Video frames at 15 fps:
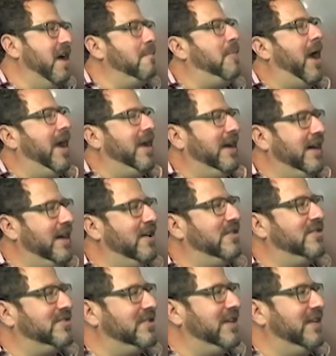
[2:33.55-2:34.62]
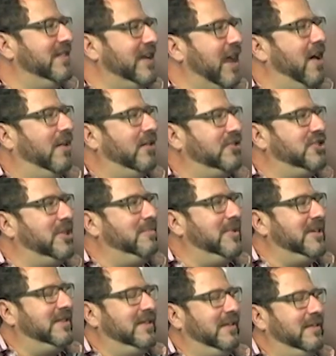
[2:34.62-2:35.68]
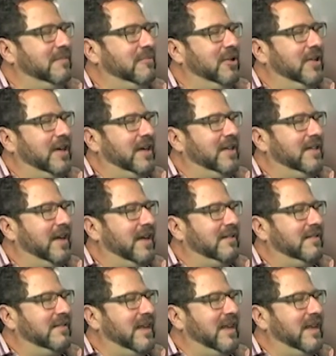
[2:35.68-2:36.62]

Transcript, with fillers: pioneers in the L G B T community that,